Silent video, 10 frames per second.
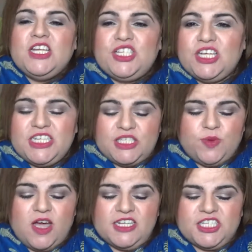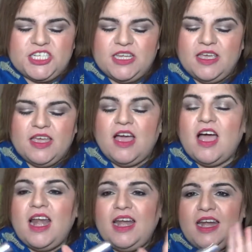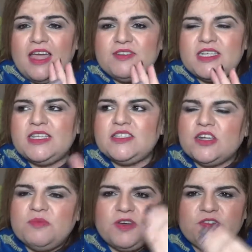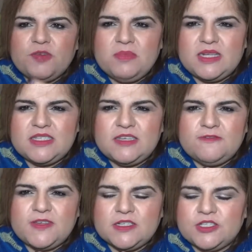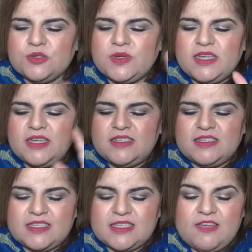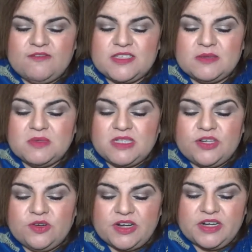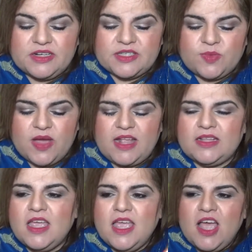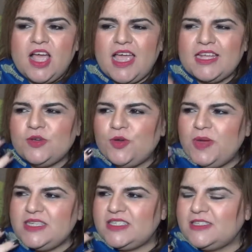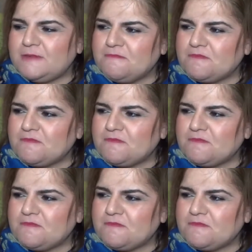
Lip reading: Dodgy swatch, loved it. It's got a bit of a minty feel to it. It does have some glitter on it as well. It's